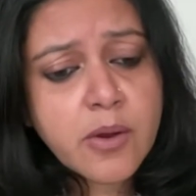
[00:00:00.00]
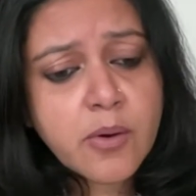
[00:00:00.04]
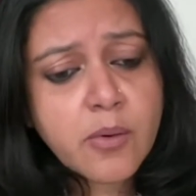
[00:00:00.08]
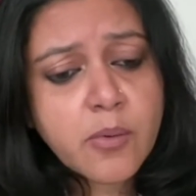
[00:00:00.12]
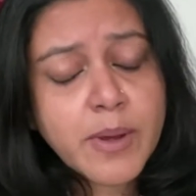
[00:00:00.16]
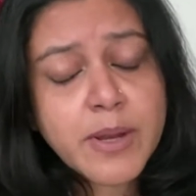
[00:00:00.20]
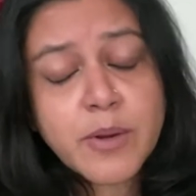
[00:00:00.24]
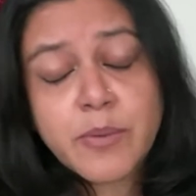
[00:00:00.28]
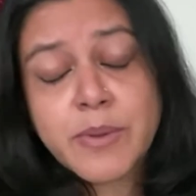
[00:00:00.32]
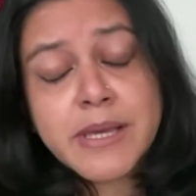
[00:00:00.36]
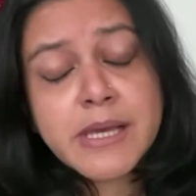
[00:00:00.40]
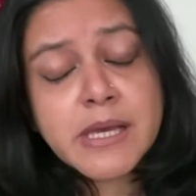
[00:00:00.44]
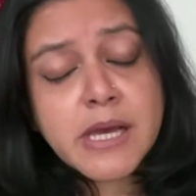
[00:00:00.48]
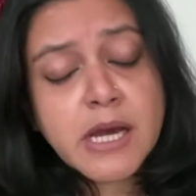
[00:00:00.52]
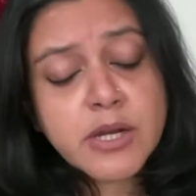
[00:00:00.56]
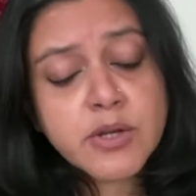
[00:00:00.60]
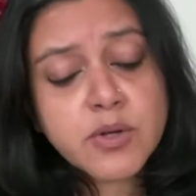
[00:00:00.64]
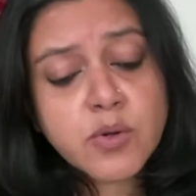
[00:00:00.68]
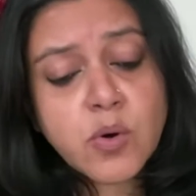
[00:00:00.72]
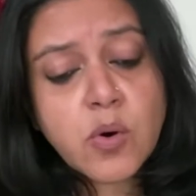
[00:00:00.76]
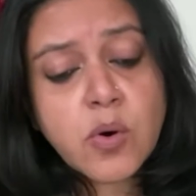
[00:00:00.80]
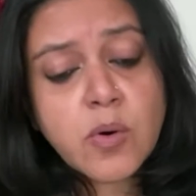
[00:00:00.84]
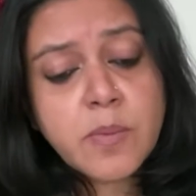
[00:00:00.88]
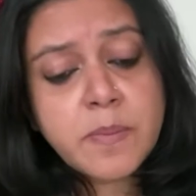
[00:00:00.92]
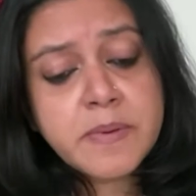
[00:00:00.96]
When we cut
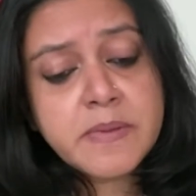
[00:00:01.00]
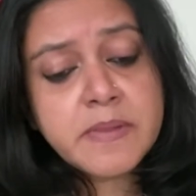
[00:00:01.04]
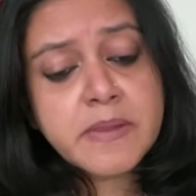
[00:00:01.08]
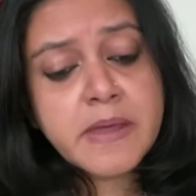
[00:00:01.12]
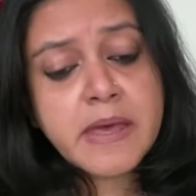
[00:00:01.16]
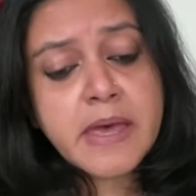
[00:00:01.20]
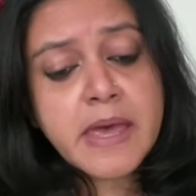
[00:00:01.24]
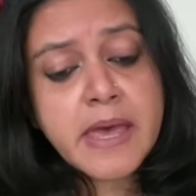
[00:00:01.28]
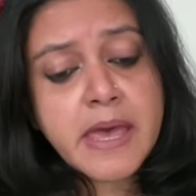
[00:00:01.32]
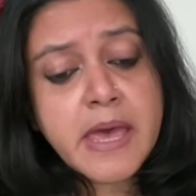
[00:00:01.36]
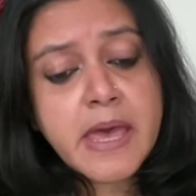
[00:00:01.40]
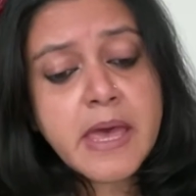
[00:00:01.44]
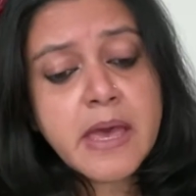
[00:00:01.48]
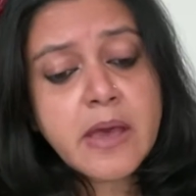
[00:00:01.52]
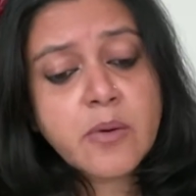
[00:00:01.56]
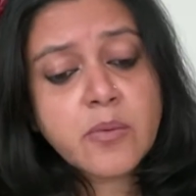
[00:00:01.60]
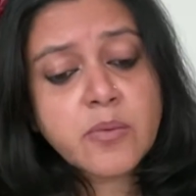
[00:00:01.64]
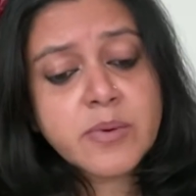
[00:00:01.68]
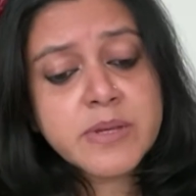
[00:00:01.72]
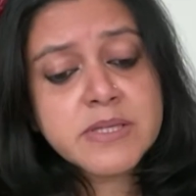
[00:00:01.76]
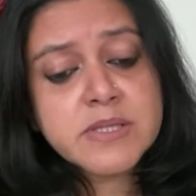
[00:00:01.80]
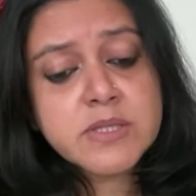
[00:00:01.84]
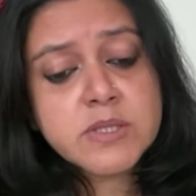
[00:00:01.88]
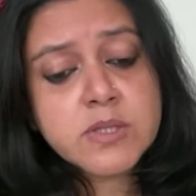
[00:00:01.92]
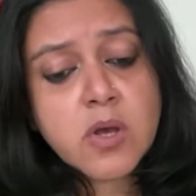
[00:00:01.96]
open the hare,
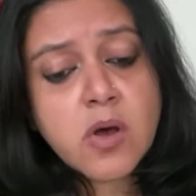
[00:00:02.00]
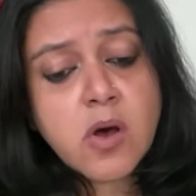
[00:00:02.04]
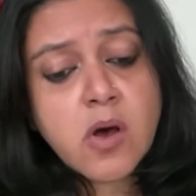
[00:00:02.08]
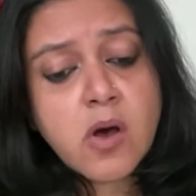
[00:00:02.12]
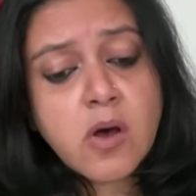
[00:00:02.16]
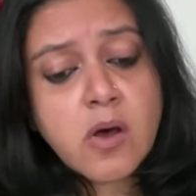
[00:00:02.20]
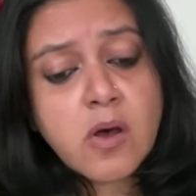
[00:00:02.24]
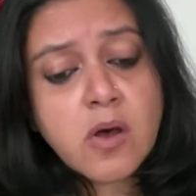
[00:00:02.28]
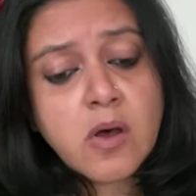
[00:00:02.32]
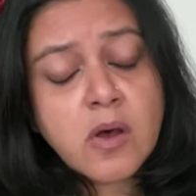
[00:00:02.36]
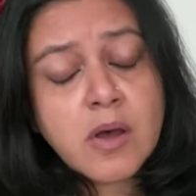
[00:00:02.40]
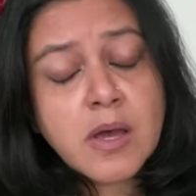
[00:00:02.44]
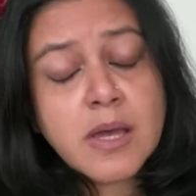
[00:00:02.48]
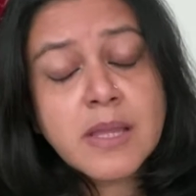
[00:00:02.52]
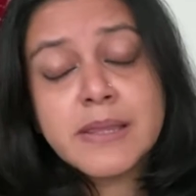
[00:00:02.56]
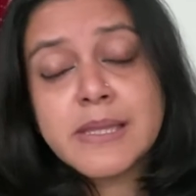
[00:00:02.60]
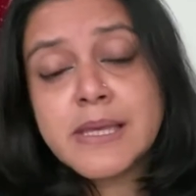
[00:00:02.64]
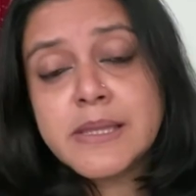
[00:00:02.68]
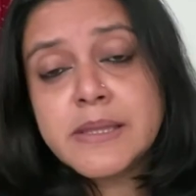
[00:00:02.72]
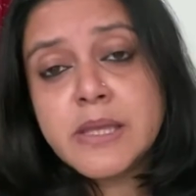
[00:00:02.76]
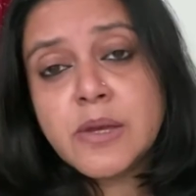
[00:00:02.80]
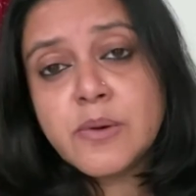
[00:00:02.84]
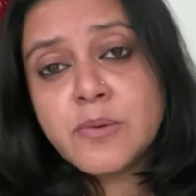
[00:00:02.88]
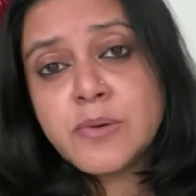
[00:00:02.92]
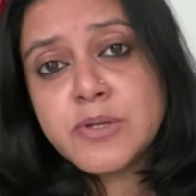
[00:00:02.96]
we saw
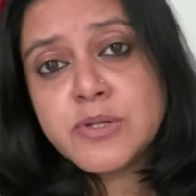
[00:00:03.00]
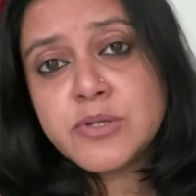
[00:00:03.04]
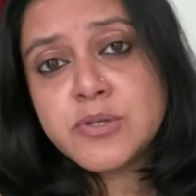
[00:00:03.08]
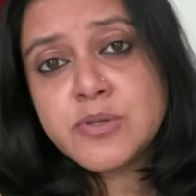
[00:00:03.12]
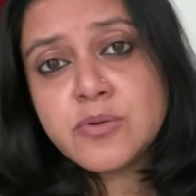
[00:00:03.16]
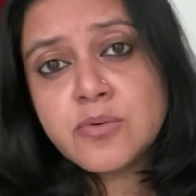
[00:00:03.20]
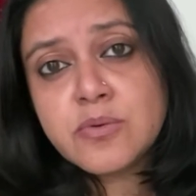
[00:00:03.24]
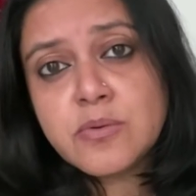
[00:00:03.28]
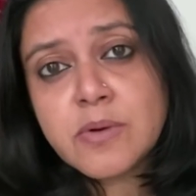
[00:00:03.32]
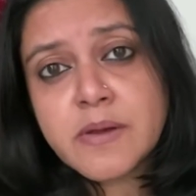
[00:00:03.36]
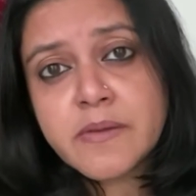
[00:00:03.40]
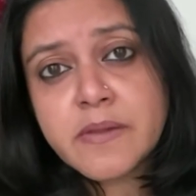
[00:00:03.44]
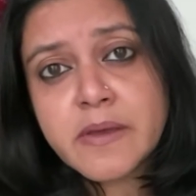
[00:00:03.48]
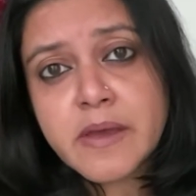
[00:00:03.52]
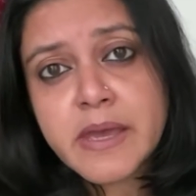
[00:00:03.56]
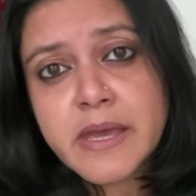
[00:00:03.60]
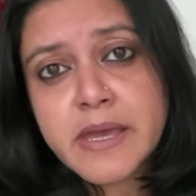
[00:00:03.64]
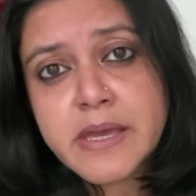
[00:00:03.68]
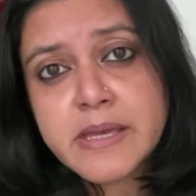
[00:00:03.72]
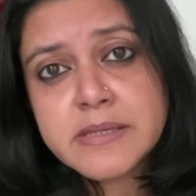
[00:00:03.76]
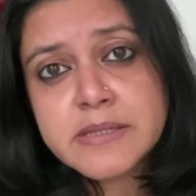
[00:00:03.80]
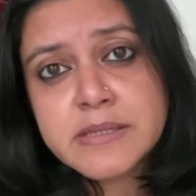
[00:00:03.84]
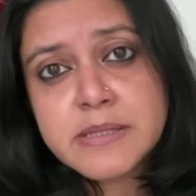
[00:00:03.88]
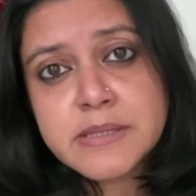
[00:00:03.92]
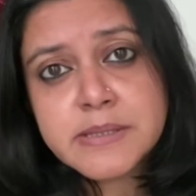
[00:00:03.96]
that there were 2 other
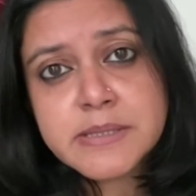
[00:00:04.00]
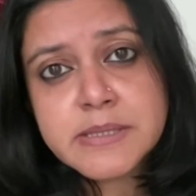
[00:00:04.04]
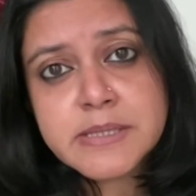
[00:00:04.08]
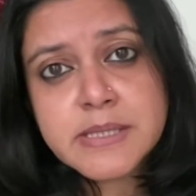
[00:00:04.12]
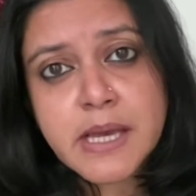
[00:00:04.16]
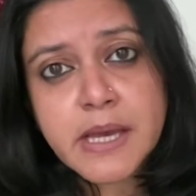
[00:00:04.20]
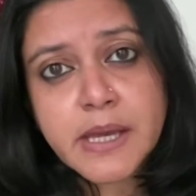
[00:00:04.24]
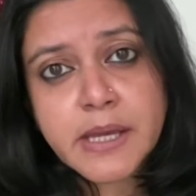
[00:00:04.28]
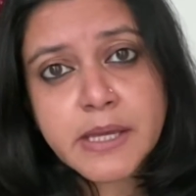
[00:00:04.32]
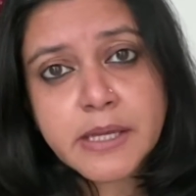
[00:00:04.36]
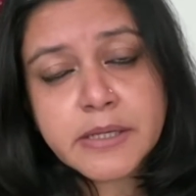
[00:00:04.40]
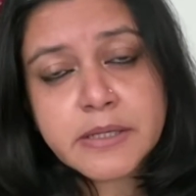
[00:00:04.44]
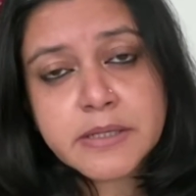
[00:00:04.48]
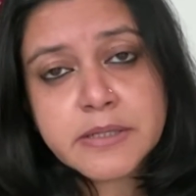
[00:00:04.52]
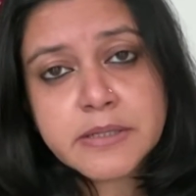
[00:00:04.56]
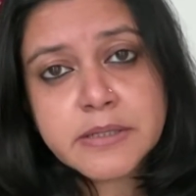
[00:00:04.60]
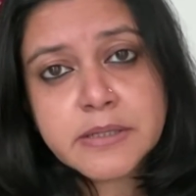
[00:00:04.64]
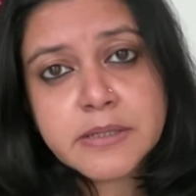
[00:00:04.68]
hares inside.